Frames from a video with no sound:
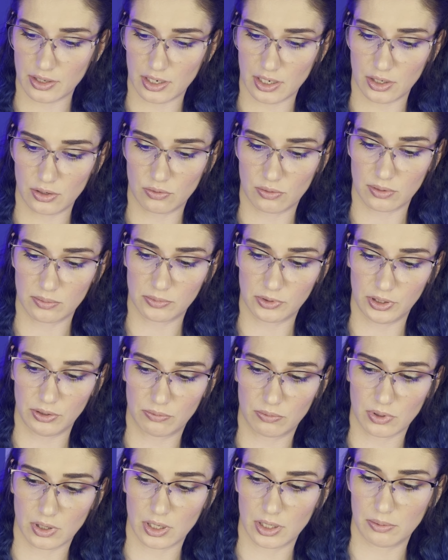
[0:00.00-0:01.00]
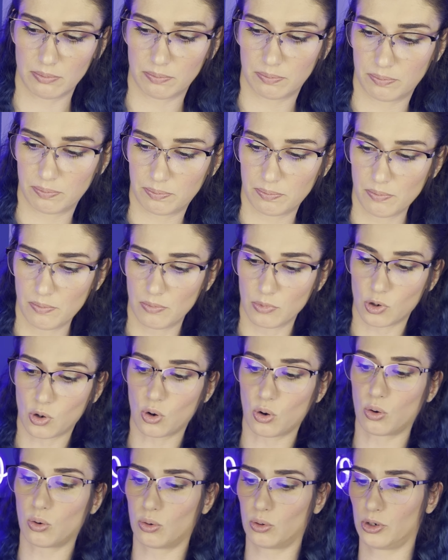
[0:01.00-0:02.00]
than I normally run
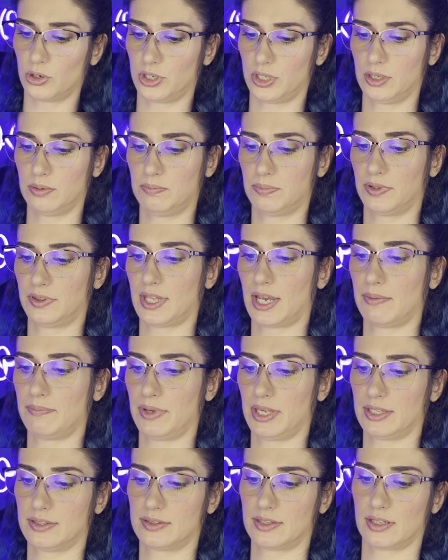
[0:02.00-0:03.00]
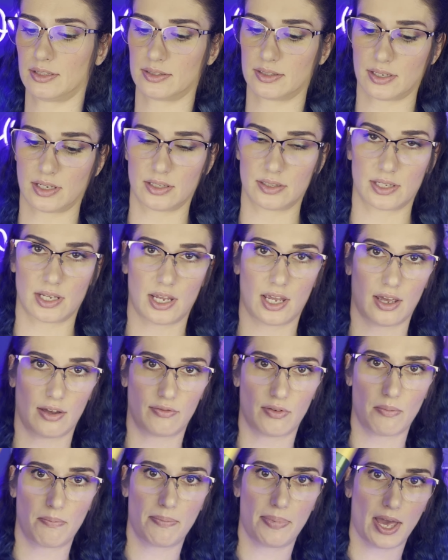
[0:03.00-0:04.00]
corded, but that makes sense because I have
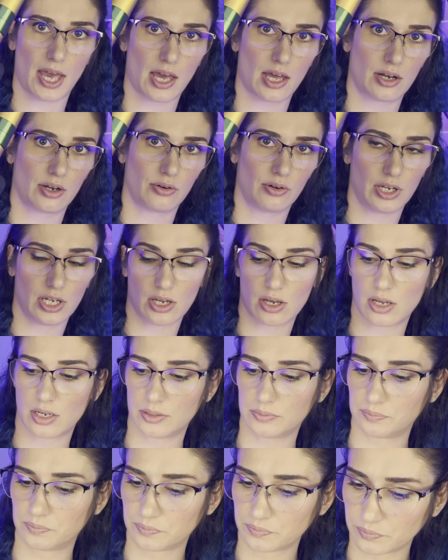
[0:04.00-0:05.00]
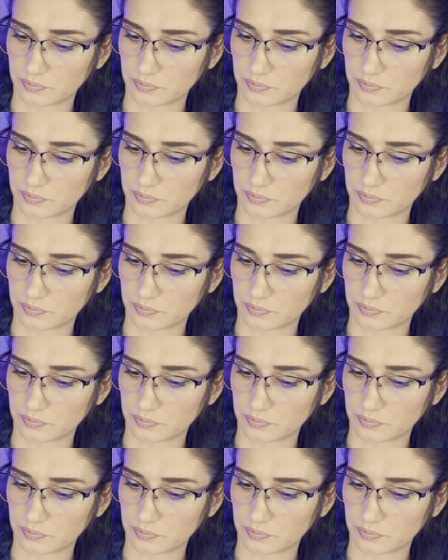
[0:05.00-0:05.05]
a battery on.